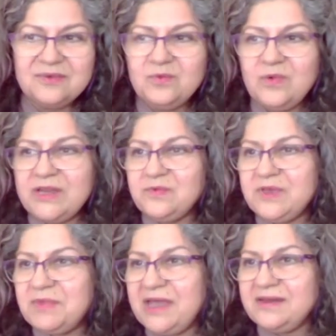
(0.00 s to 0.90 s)
When
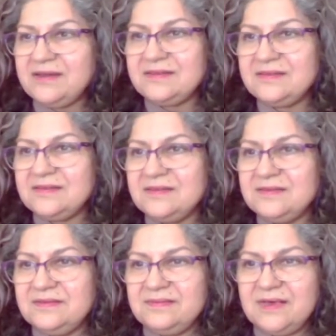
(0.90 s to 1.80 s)
we married,
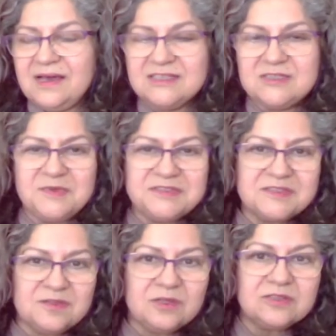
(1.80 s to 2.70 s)
the
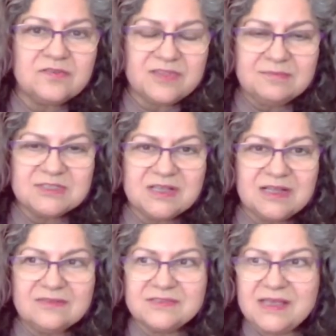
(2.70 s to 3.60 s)
husbands thought of
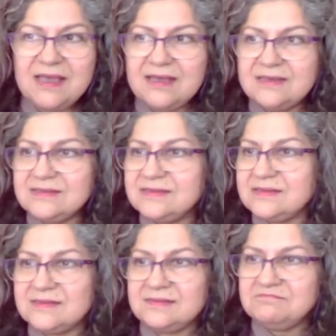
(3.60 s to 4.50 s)
themselves as
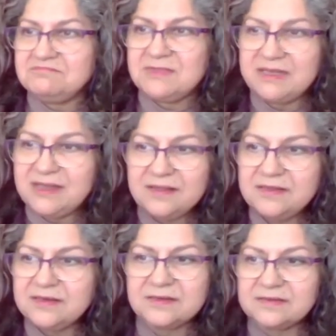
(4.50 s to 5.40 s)

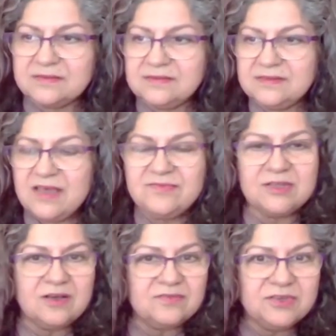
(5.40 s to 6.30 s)
another
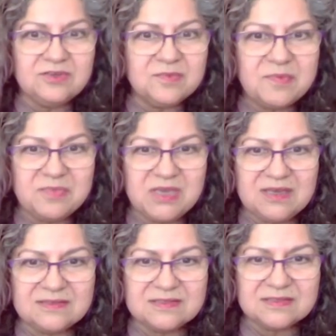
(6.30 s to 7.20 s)
level of human
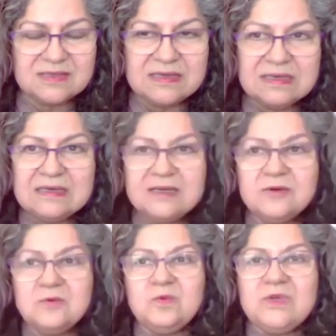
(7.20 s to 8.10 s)
beings.
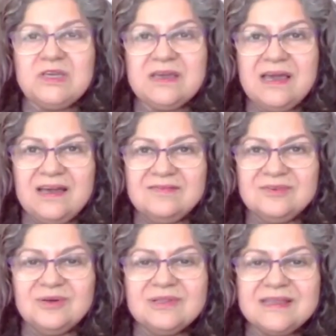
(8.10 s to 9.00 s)
We
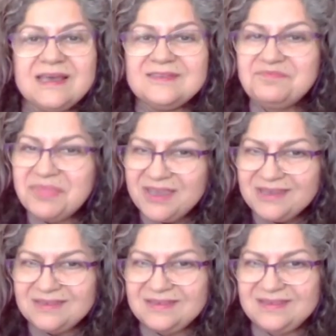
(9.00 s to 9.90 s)
have all that
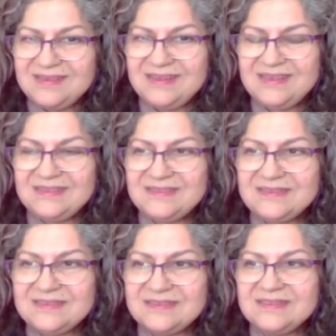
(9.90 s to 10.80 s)
pain
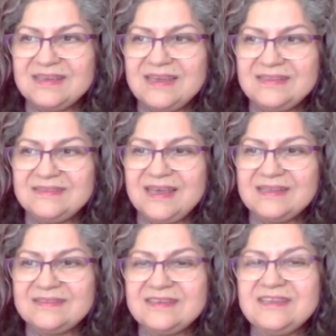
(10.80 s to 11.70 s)
and
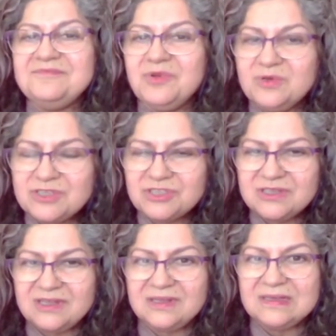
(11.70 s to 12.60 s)
that
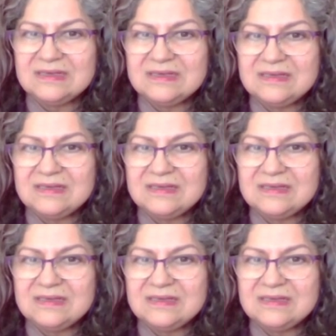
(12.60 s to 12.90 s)
emotional